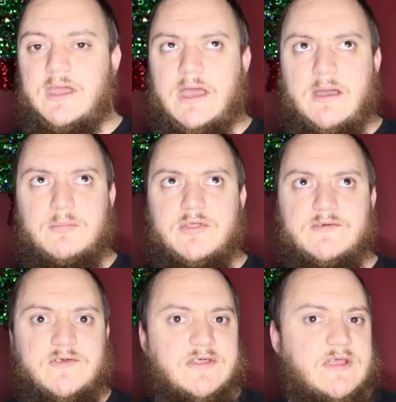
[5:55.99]
I
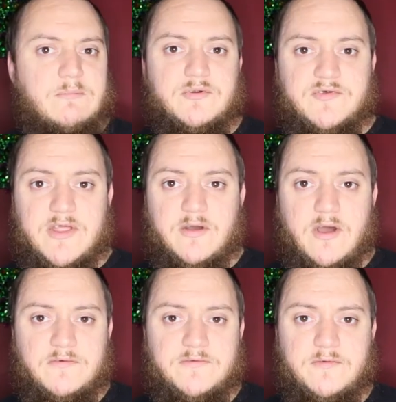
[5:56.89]
believe it's like 10%
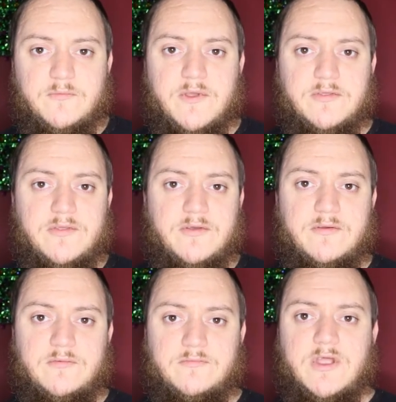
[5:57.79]
off with
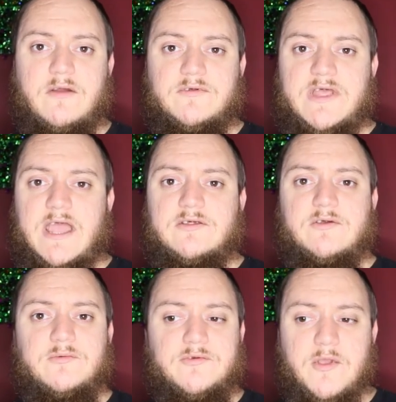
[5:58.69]
Recover
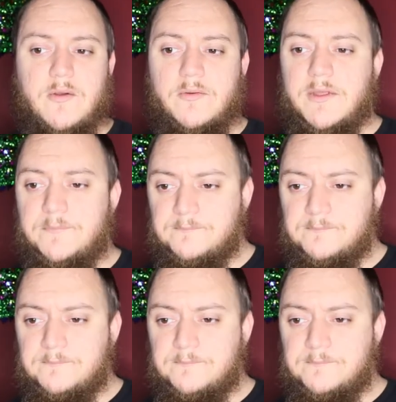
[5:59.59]
Tactical's code.